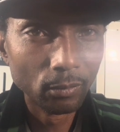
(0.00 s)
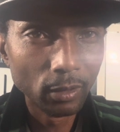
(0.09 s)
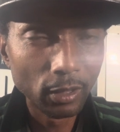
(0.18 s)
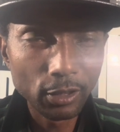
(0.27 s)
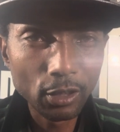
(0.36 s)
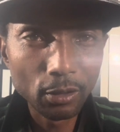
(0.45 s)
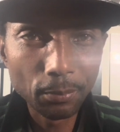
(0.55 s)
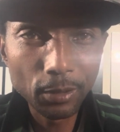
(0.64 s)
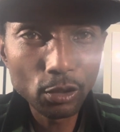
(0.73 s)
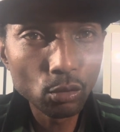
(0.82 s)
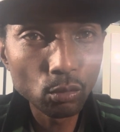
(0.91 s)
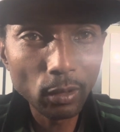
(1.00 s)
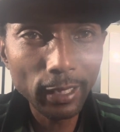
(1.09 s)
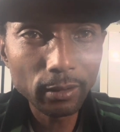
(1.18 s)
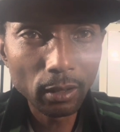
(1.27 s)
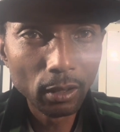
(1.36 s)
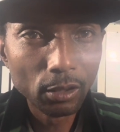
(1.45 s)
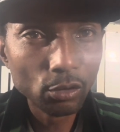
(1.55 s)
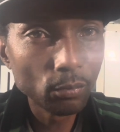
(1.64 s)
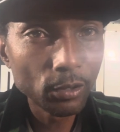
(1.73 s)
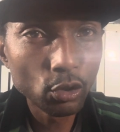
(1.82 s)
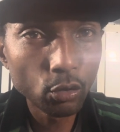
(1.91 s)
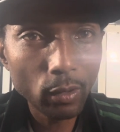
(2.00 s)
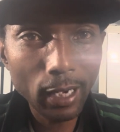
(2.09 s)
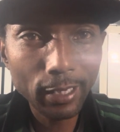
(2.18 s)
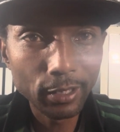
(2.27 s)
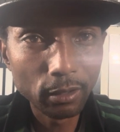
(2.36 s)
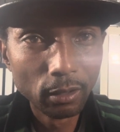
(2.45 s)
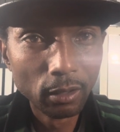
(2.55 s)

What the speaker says: And then it'll be too late. You'll be crying.